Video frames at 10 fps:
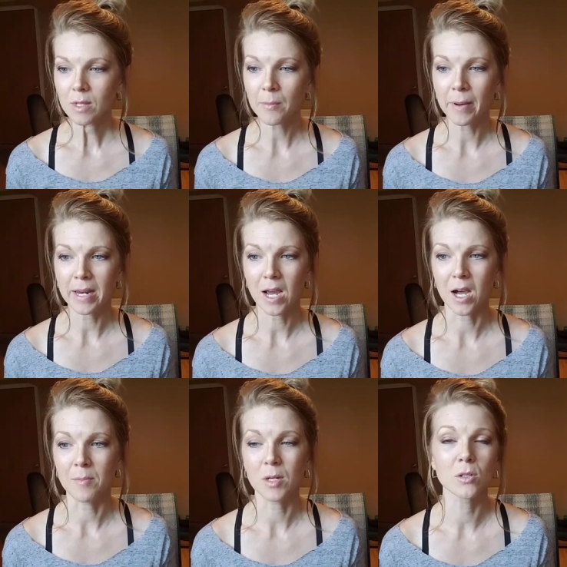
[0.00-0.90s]
But
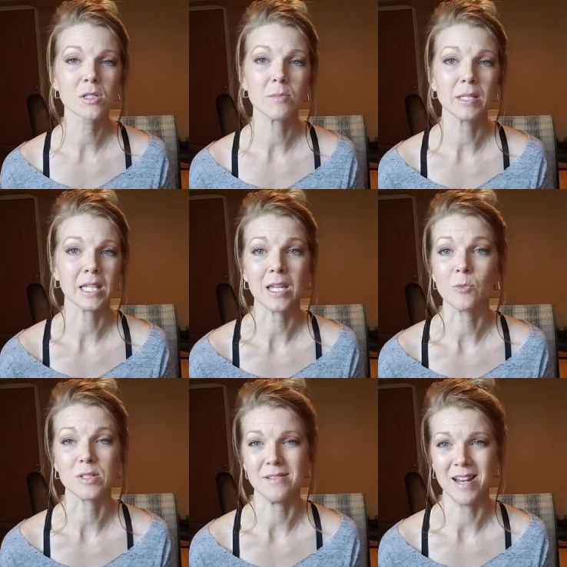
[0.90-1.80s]
ultimately, it
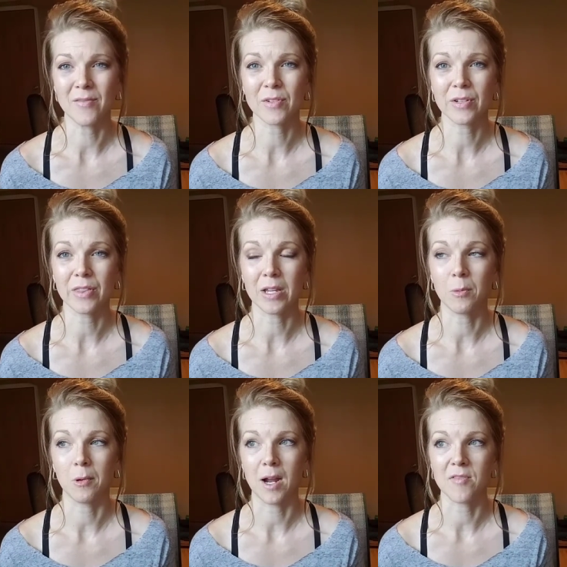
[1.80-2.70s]
was never a
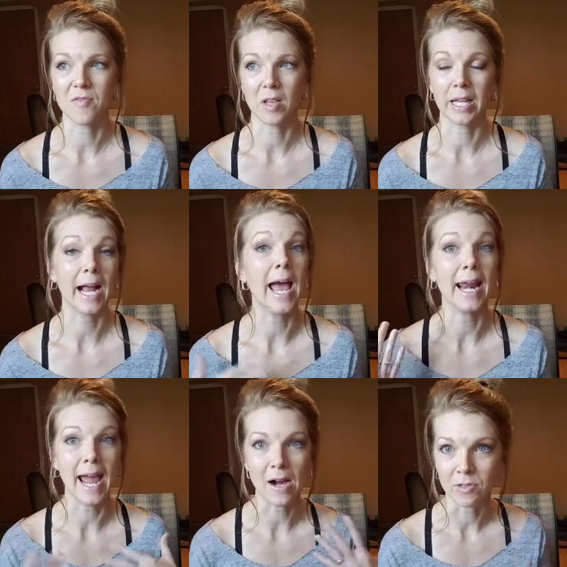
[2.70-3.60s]
thing where I felt like I had
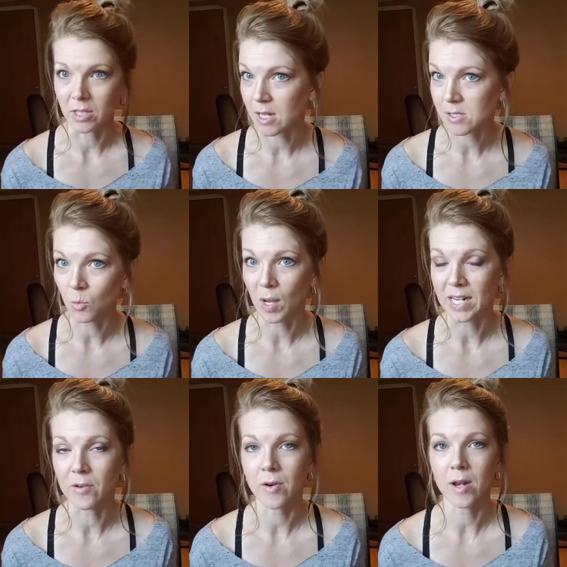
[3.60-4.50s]
to have a glass of wine
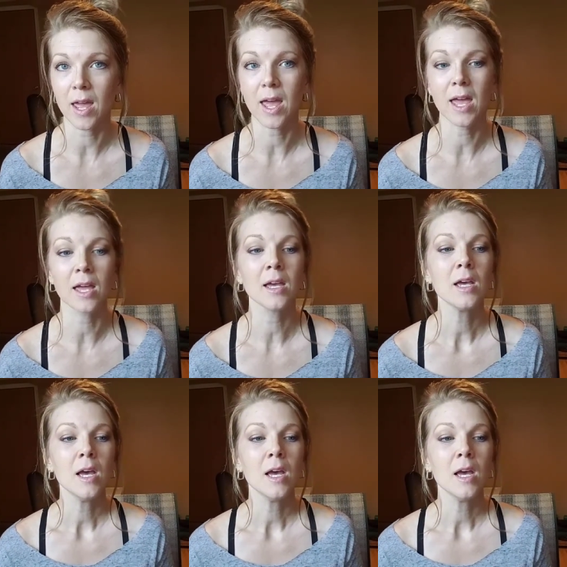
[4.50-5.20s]
every day.